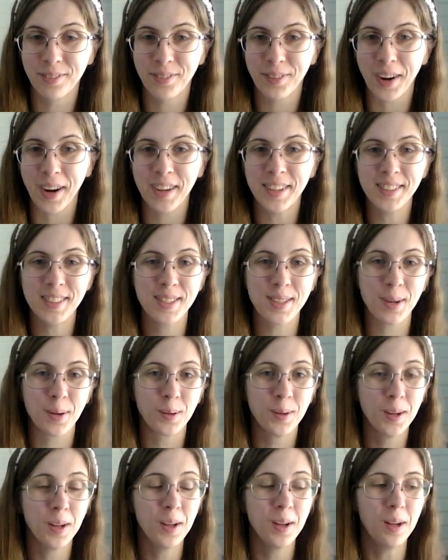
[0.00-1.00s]
right? So
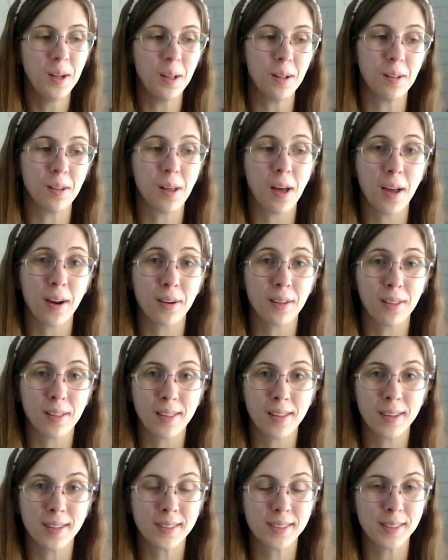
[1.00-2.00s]
a lot of the
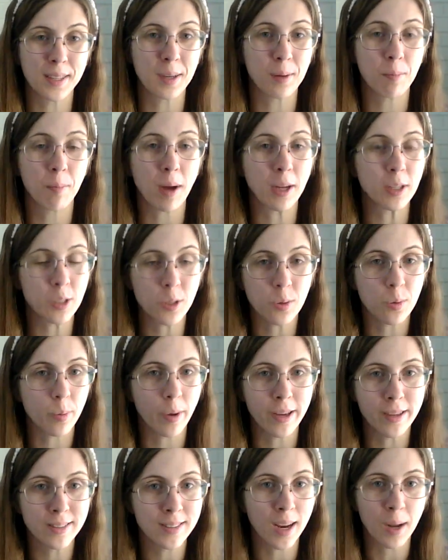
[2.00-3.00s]
things like my
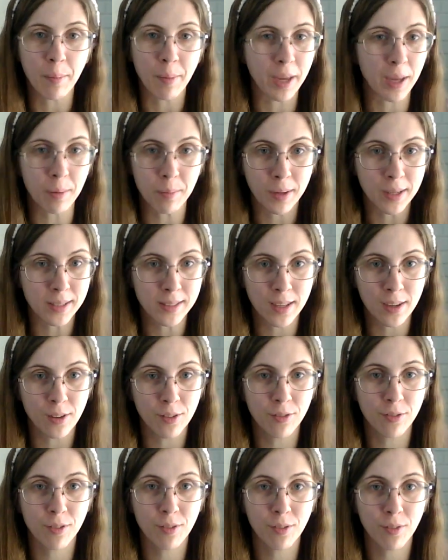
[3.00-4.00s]
toothpaste, I make it
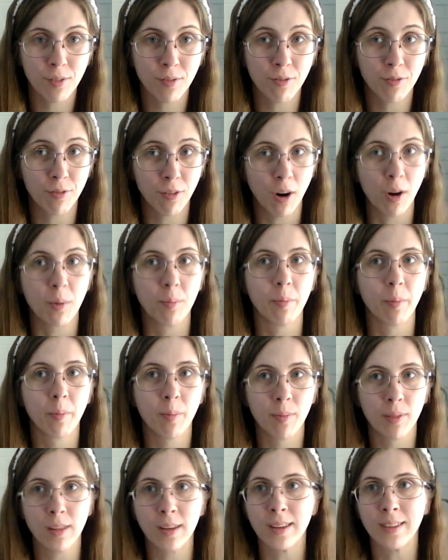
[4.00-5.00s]
myself from
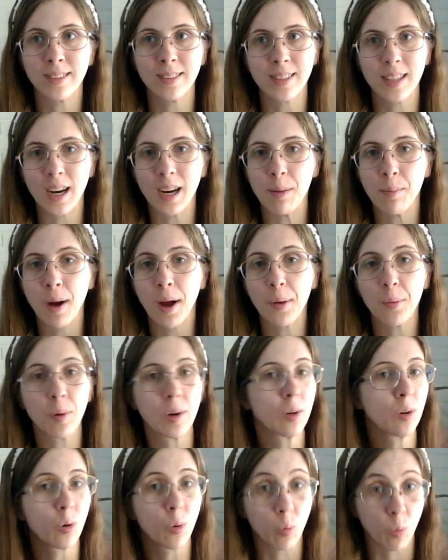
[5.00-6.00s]
things that I buy
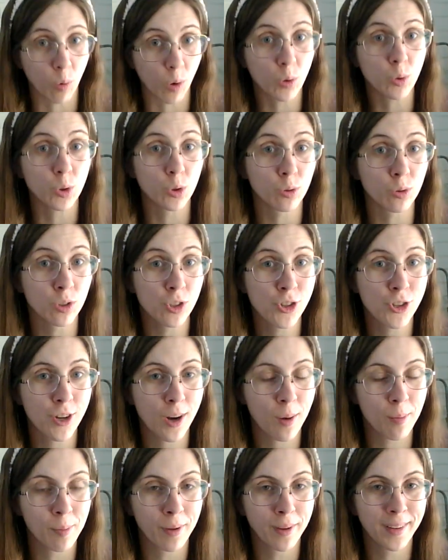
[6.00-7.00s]
when grocery
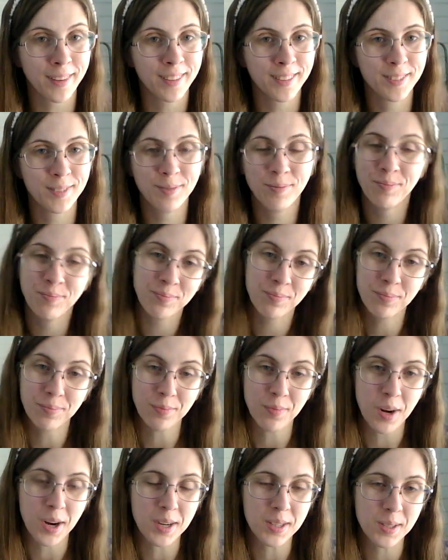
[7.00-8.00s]
shopping,
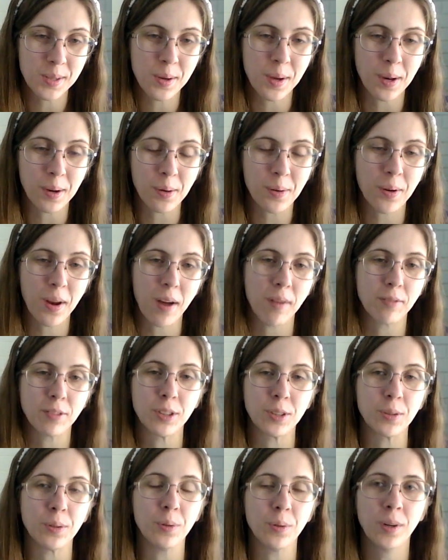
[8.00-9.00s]
right? So I don't have
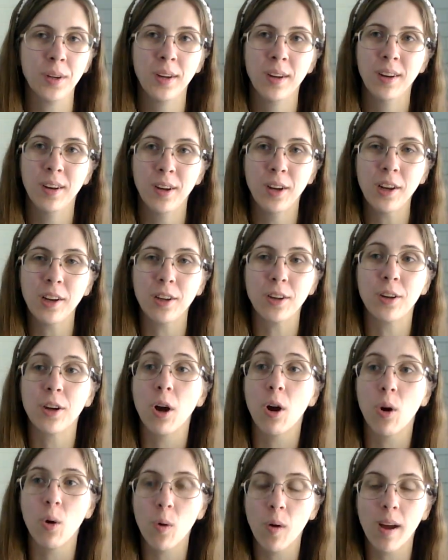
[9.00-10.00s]
to
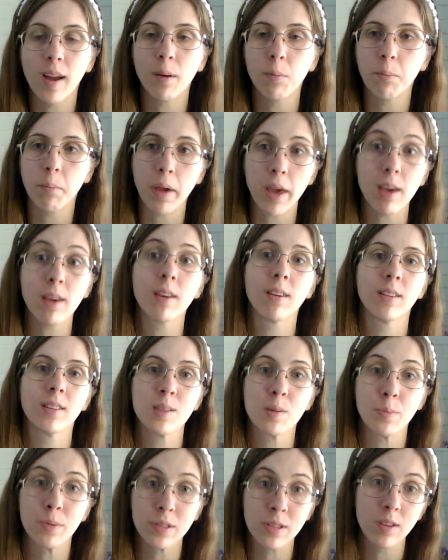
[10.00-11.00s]
go and make
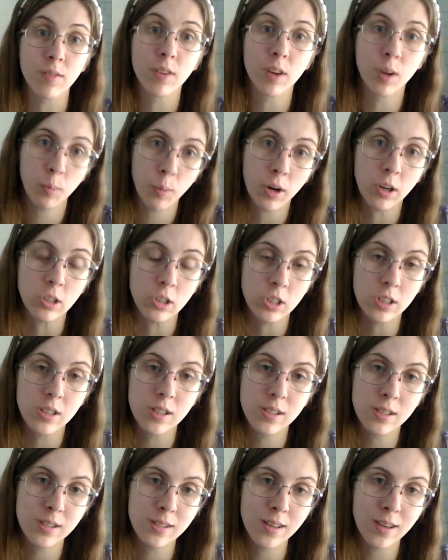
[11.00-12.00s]
specific
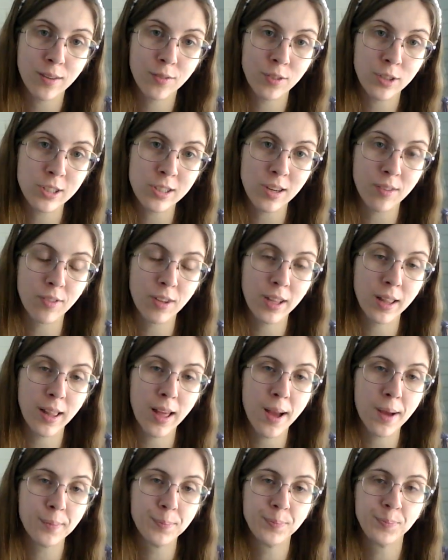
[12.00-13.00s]
purchases like for stuff like
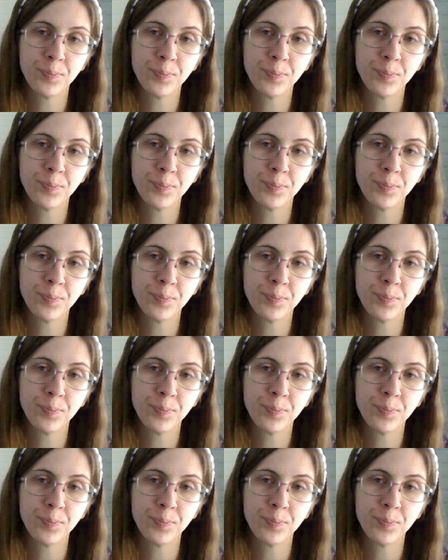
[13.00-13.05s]
that.